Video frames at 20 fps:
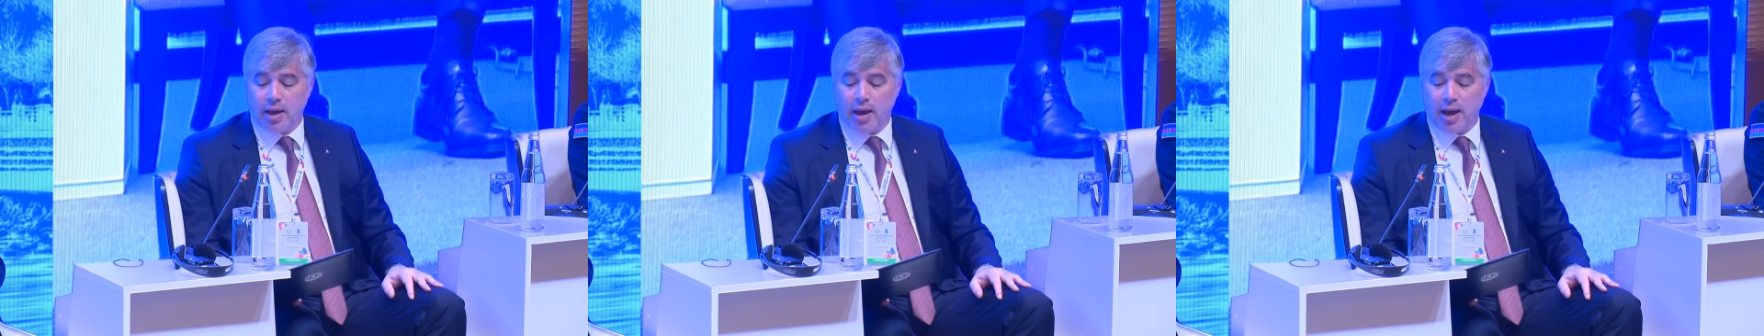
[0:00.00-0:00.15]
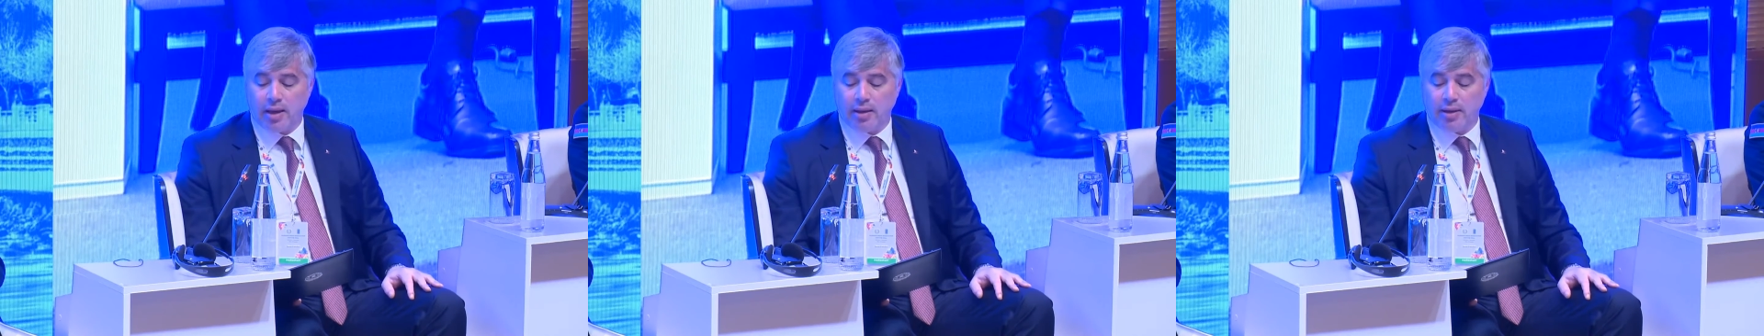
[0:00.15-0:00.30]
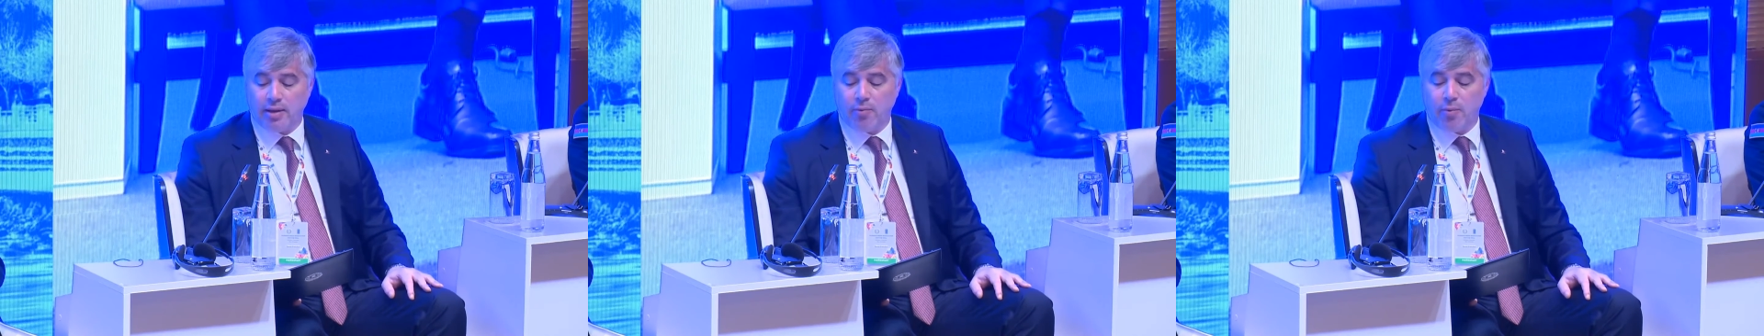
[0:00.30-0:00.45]

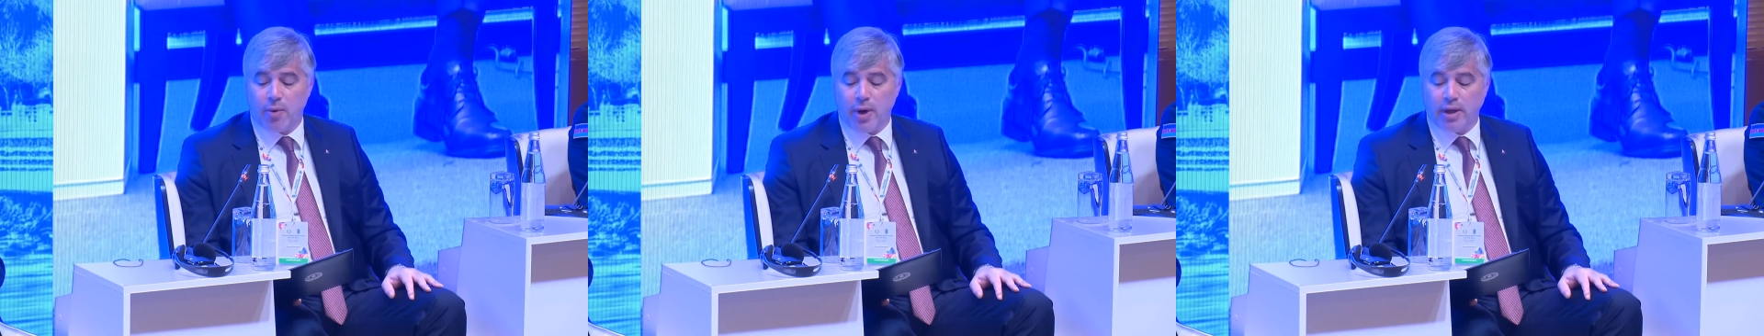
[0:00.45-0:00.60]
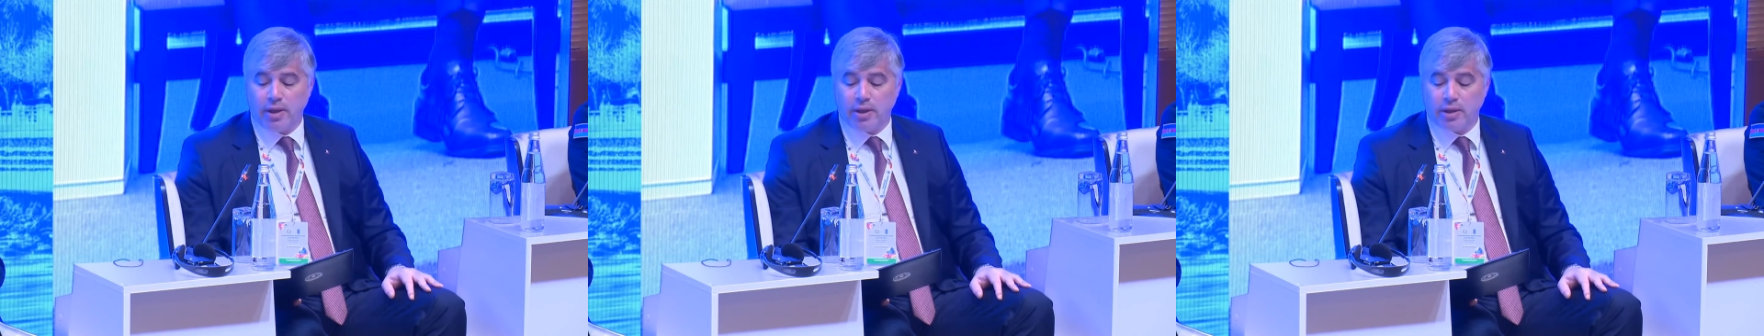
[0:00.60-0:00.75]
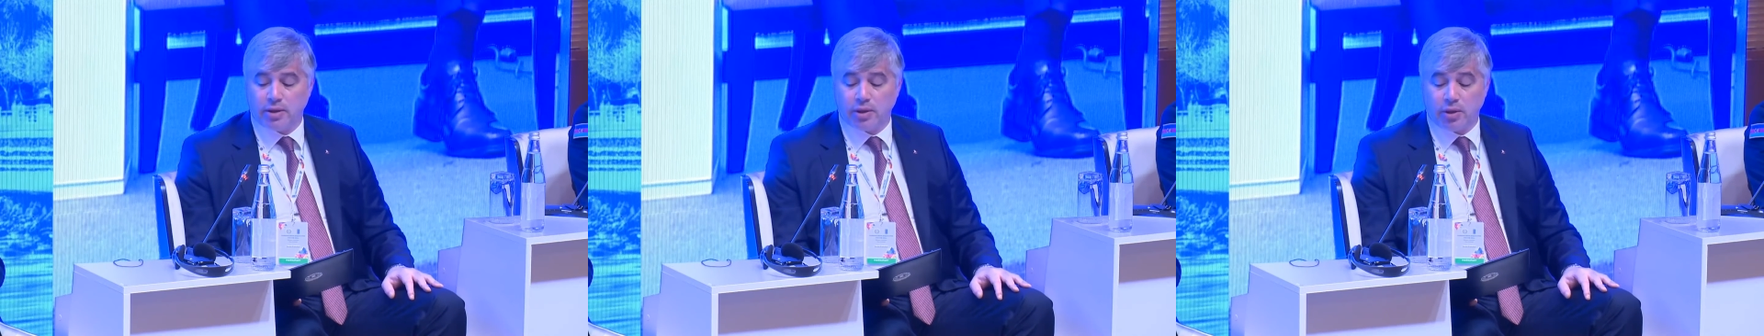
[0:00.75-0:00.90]
and the
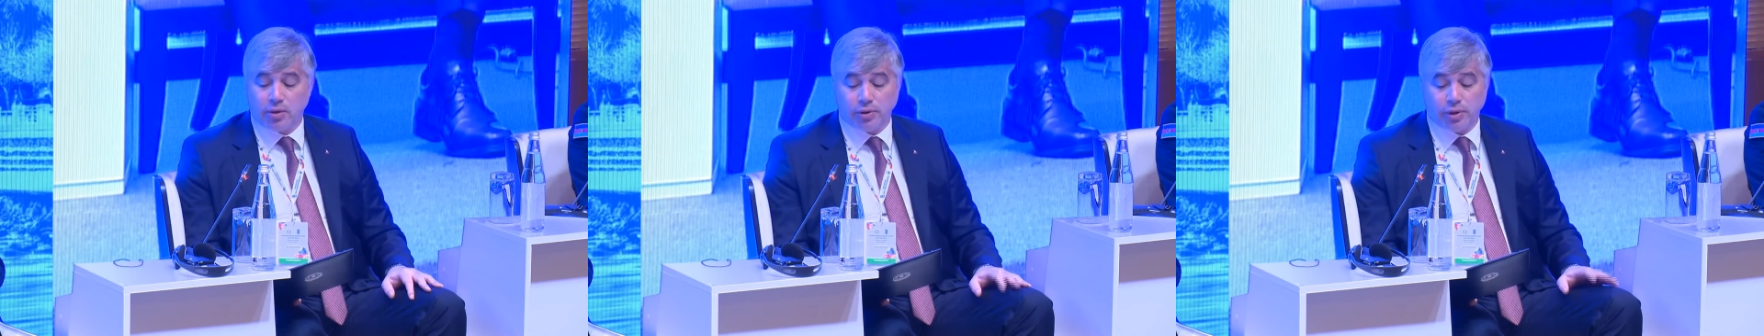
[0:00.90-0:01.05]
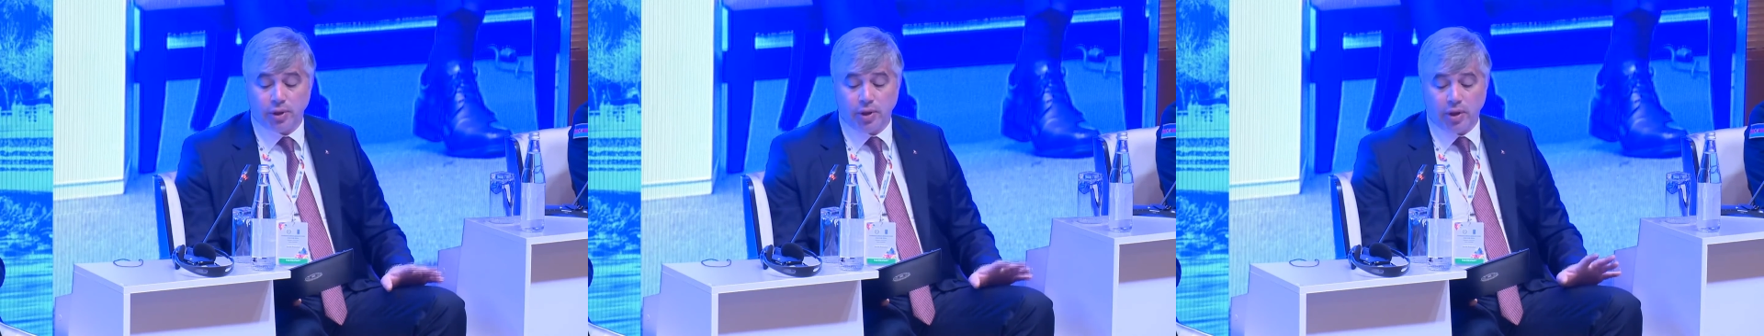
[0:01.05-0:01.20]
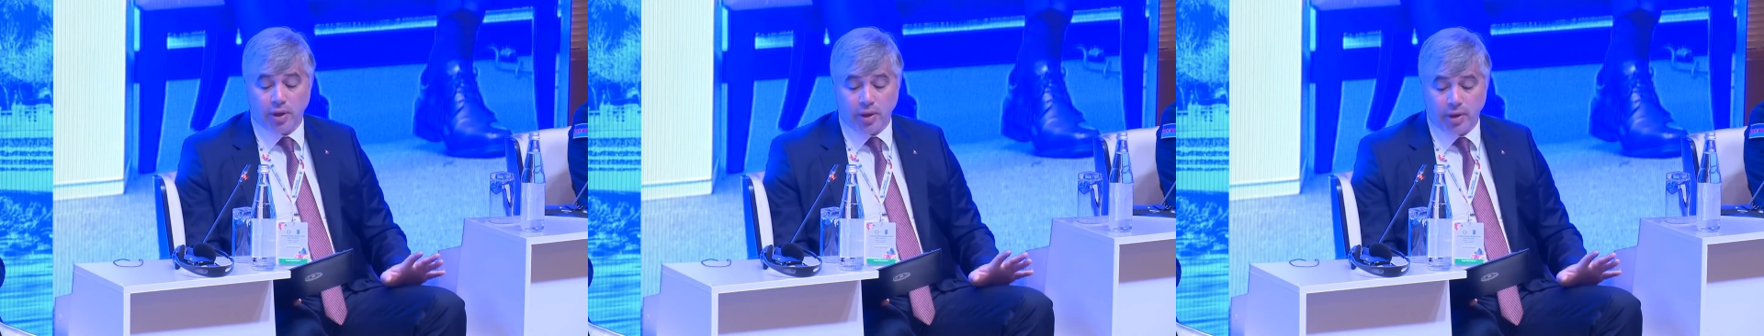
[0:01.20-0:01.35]
wider
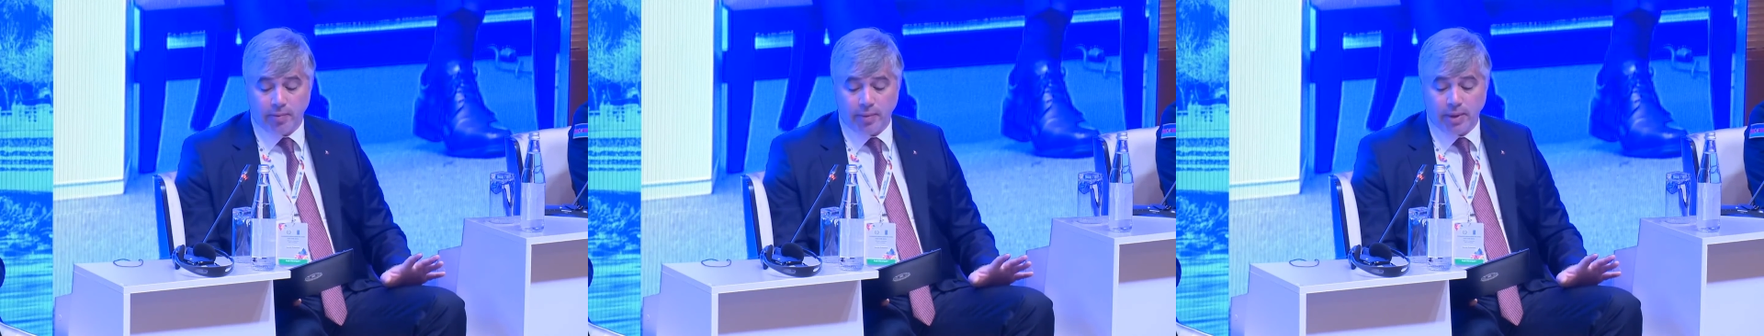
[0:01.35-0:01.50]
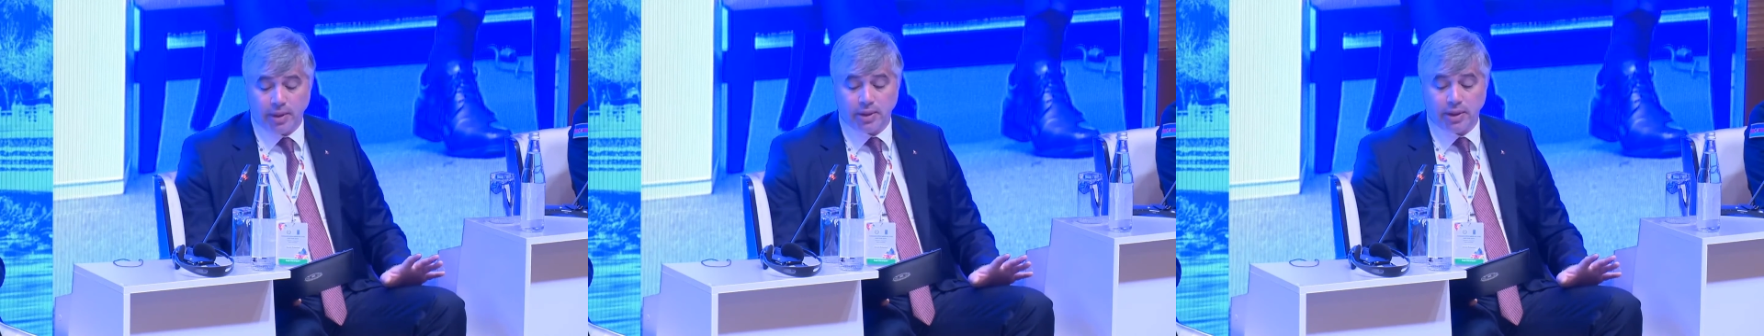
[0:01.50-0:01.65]
socio-economic